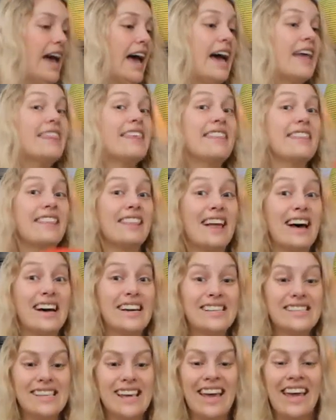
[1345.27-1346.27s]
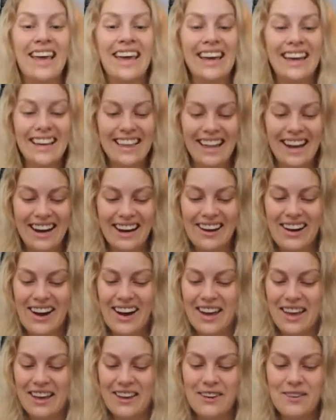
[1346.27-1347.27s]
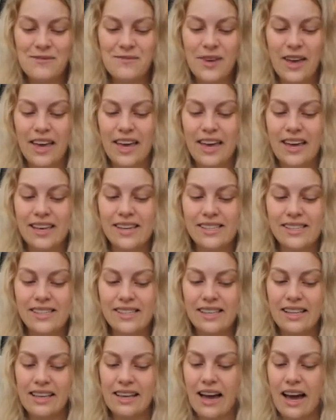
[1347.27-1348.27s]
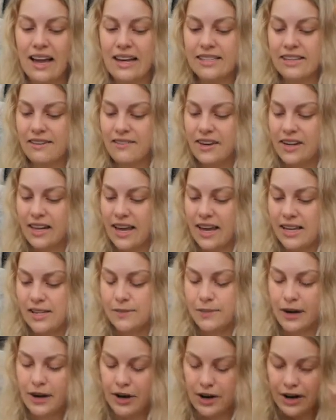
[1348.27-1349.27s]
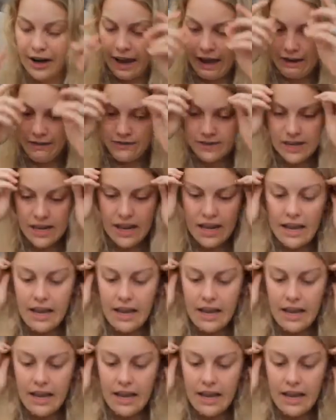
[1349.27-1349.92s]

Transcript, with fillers: And then the last thing that I got him is definitely his bigger gift.